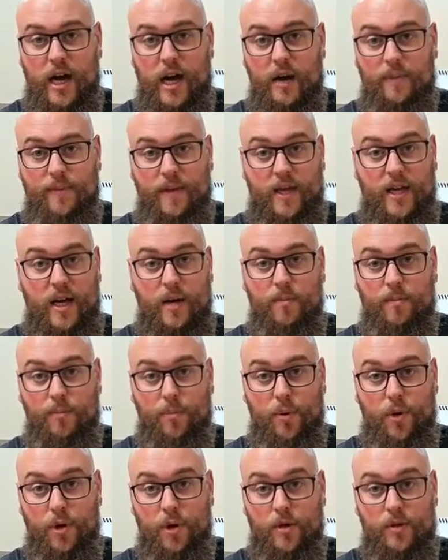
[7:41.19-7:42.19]
They come
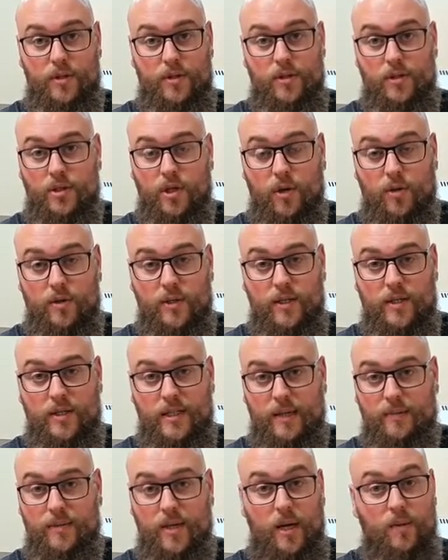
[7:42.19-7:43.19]
boiled and salted,
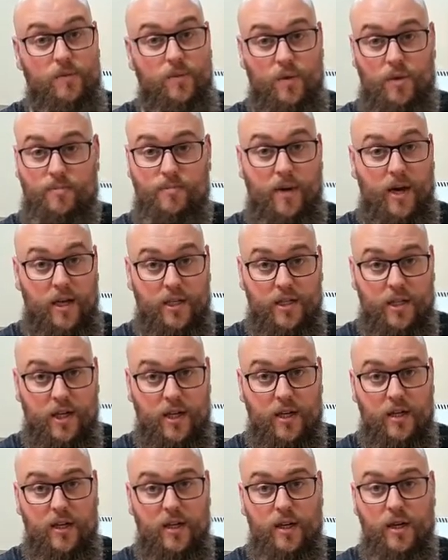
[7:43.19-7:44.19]
sometimes with
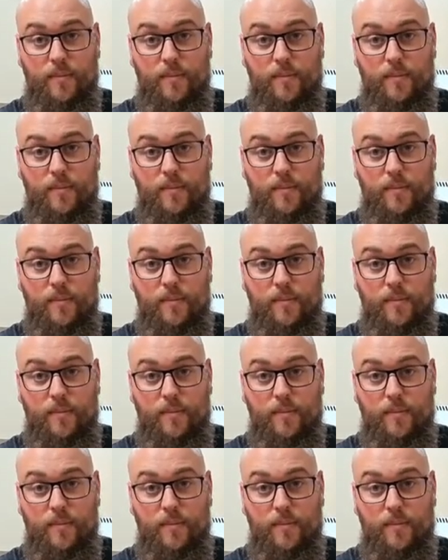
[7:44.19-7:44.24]
matcha